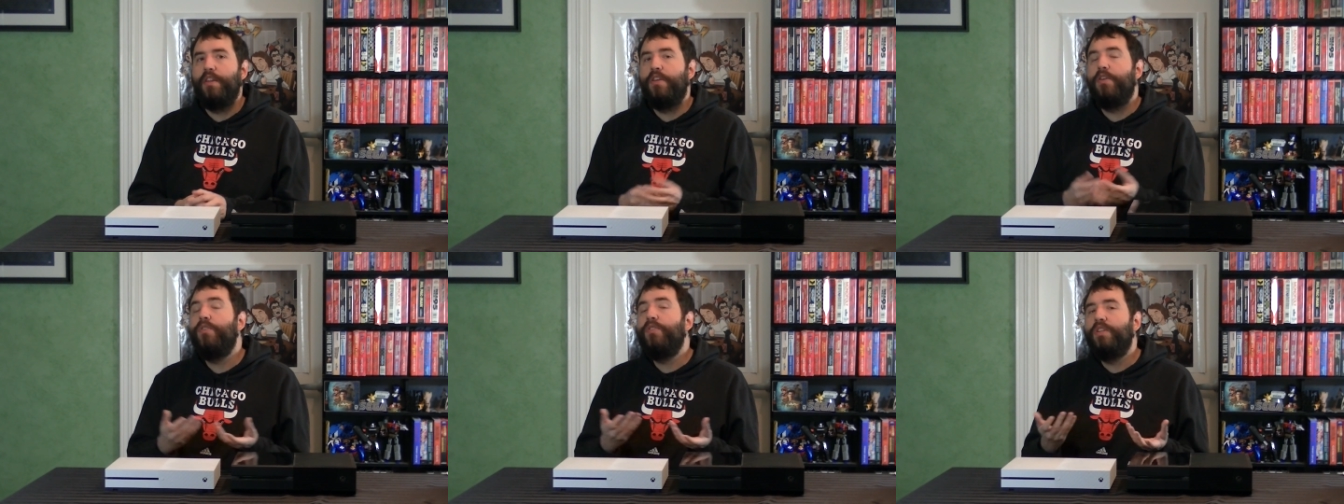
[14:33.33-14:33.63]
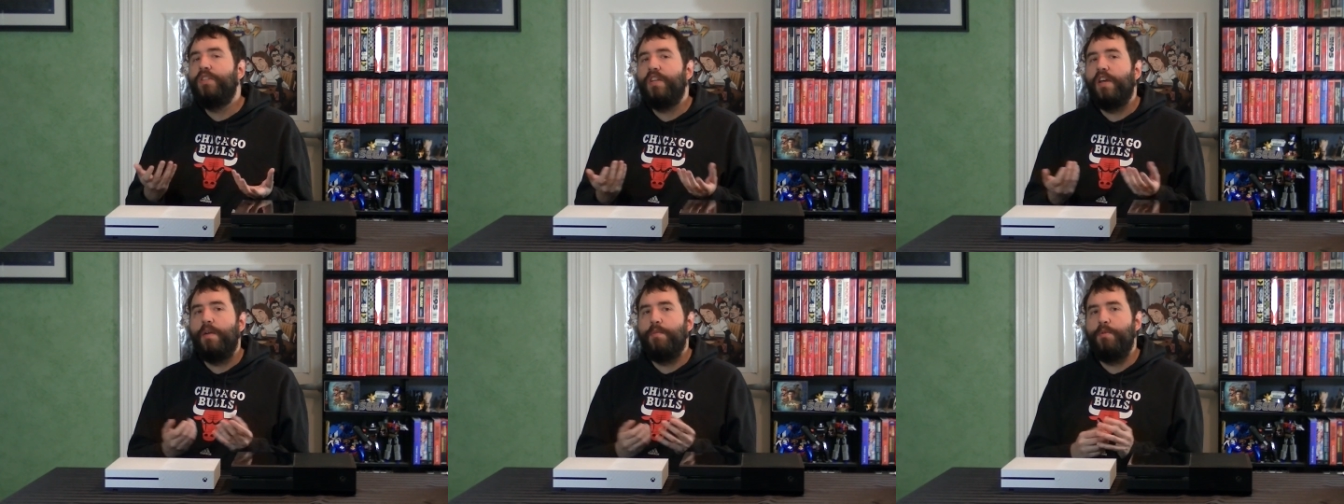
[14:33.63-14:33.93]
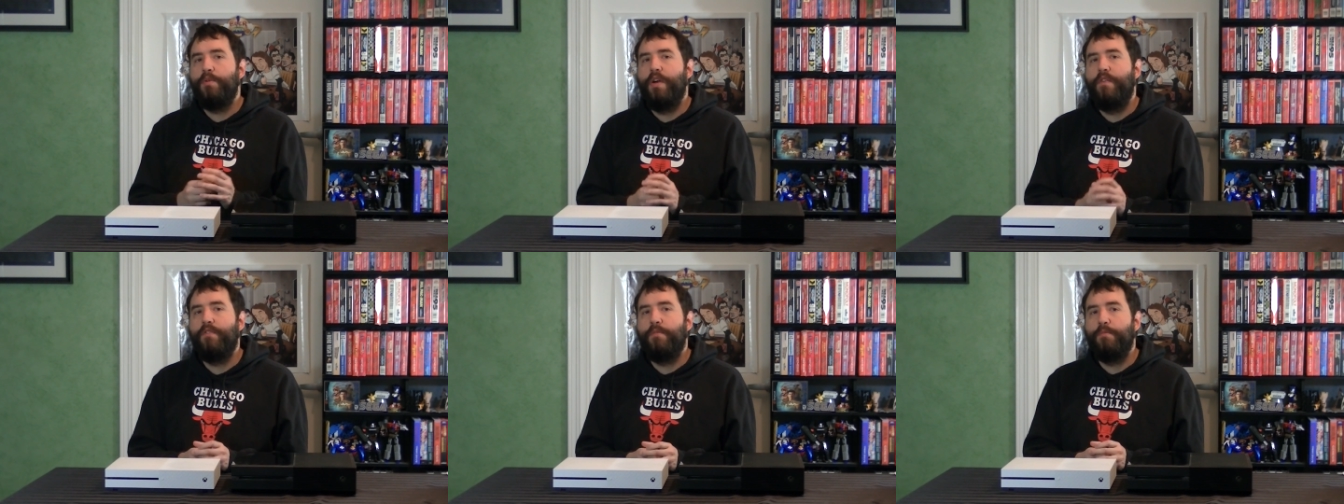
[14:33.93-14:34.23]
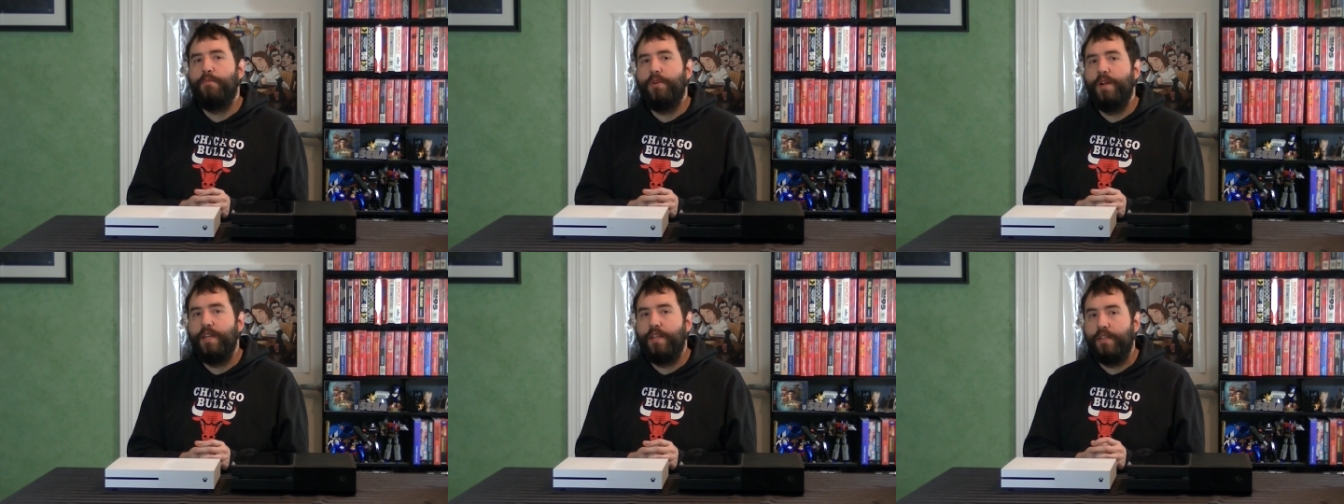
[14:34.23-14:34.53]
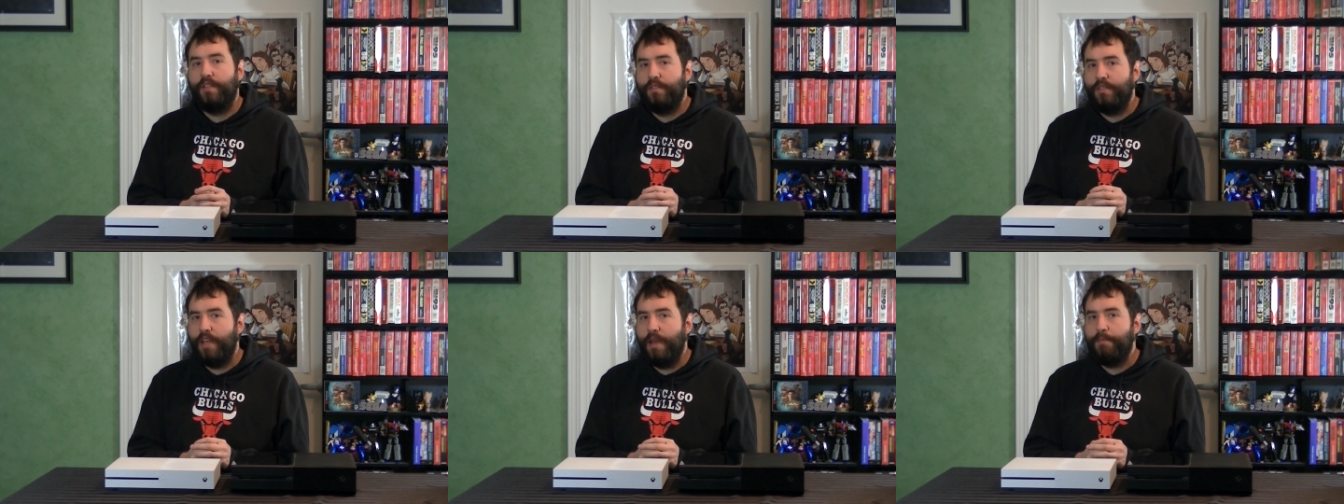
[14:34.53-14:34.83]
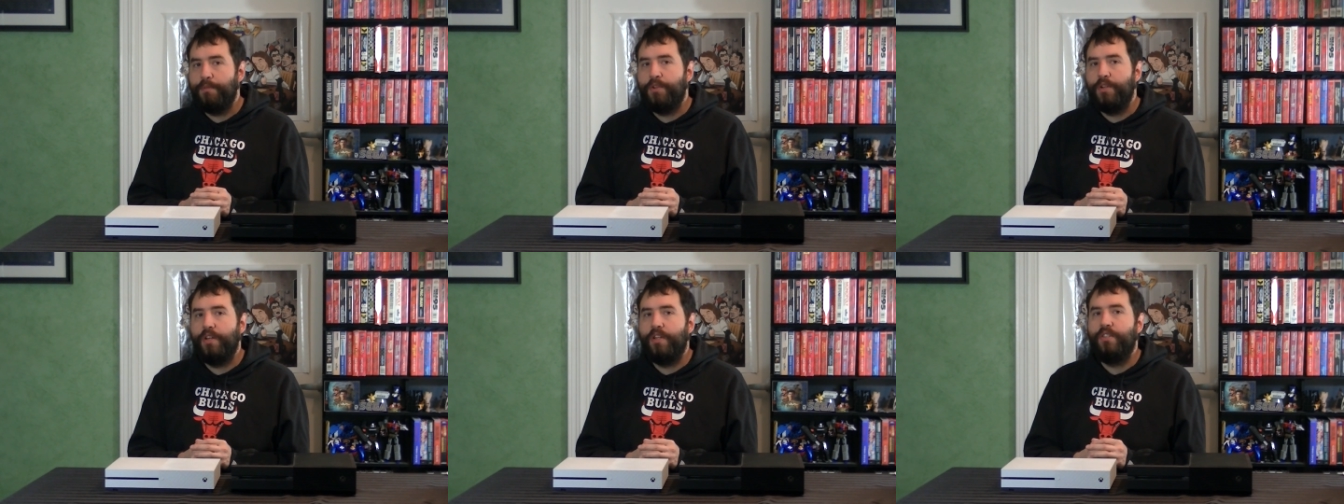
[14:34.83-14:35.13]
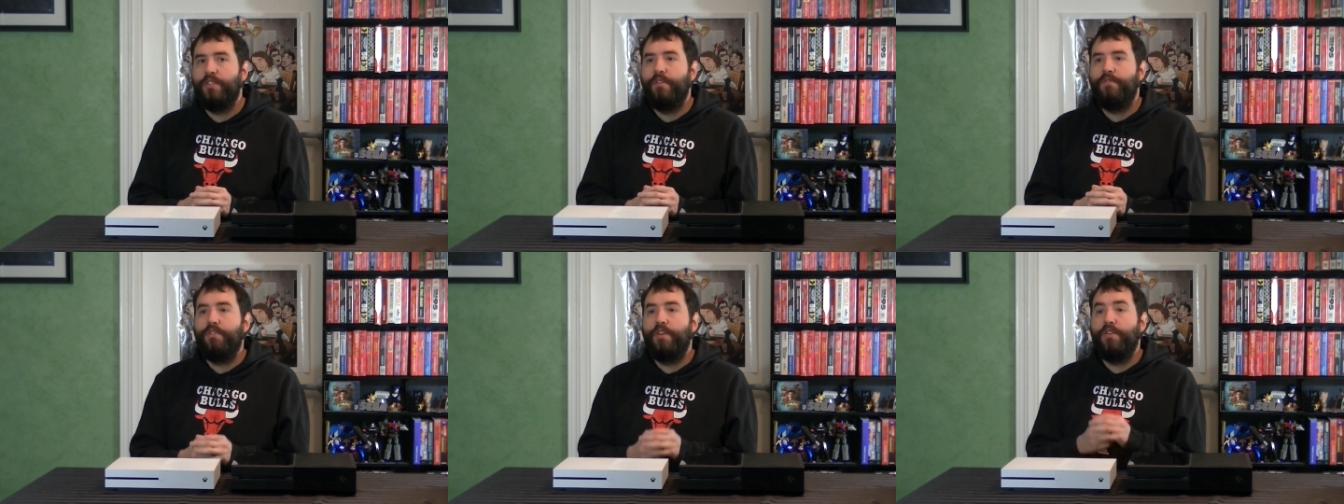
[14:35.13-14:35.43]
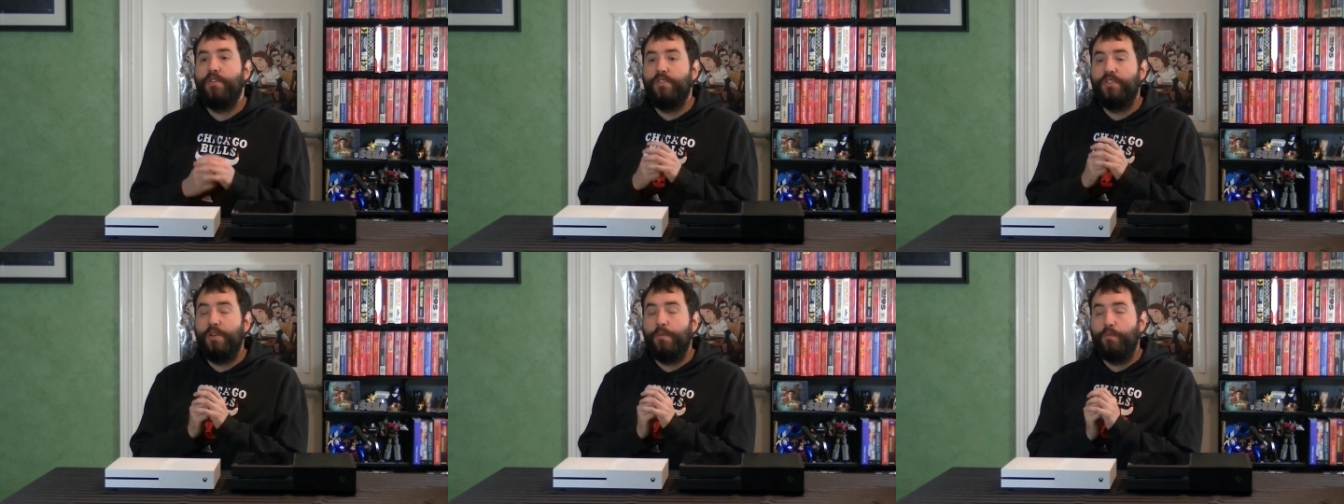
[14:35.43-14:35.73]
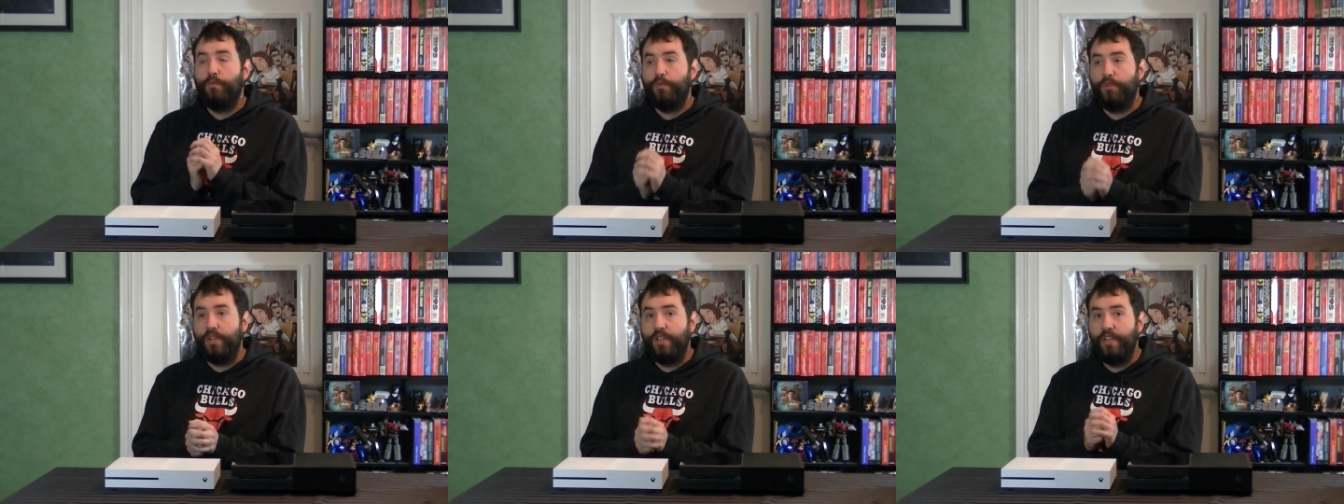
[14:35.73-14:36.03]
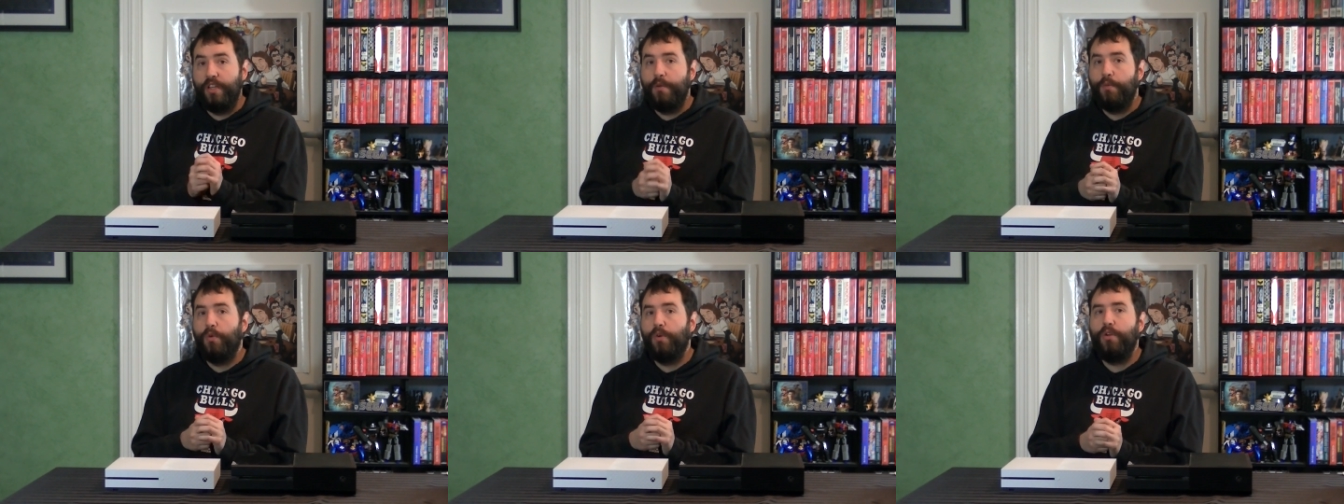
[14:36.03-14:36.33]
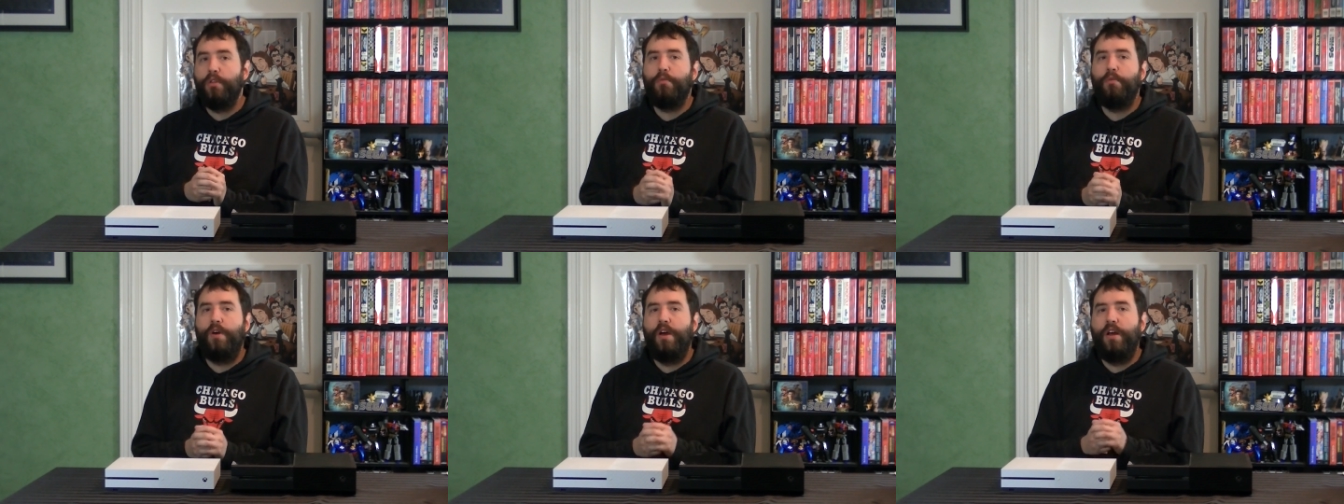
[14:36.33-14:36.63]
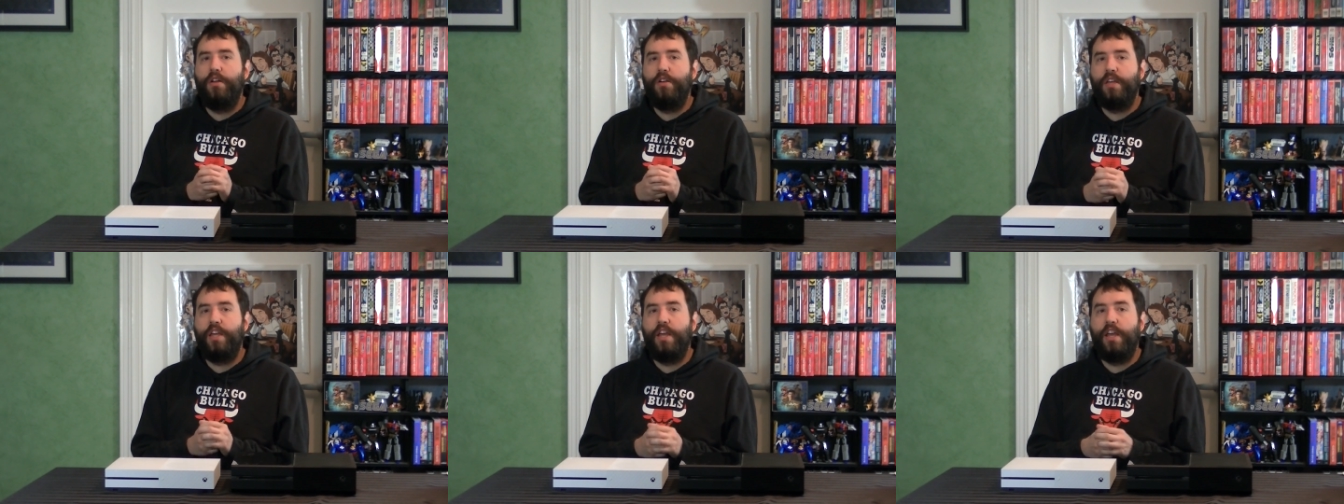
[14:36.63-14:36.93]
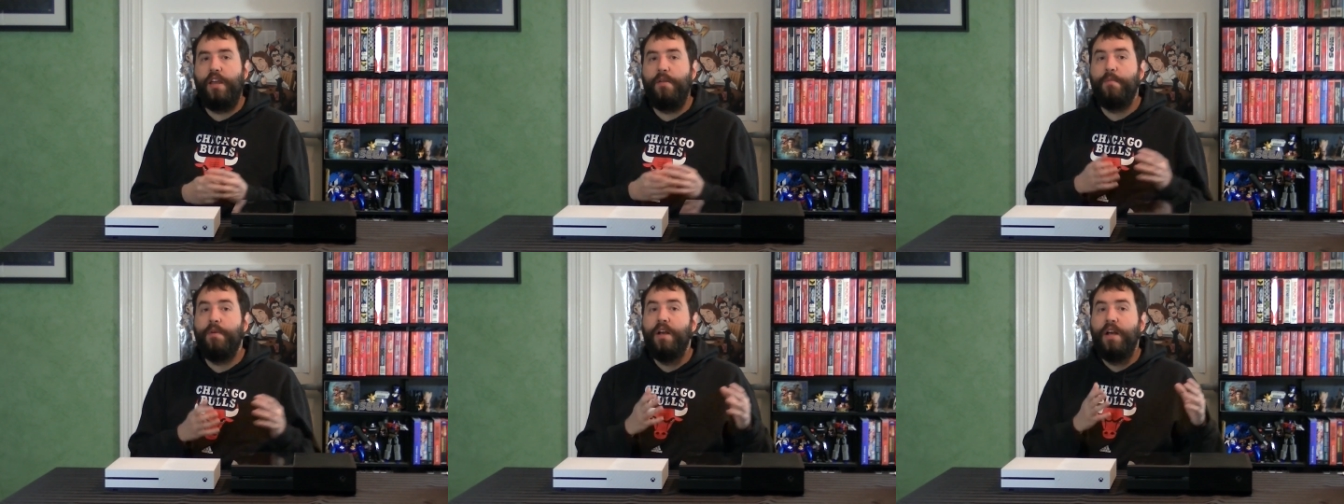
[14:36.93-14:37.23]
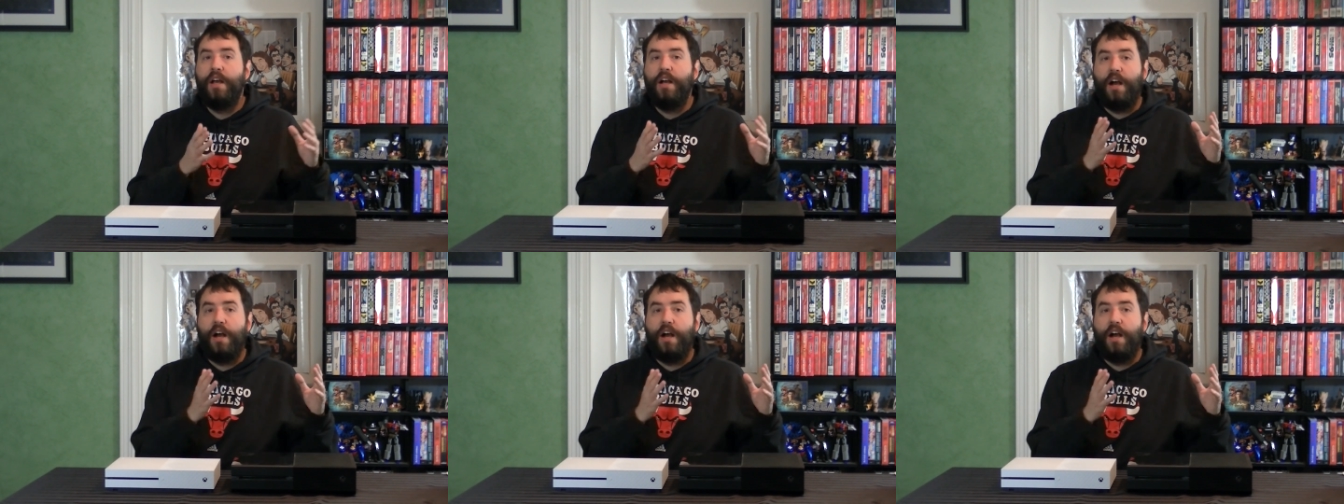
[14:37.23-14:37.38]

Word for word: The only time you ever break exception is if there is some really worthwhile game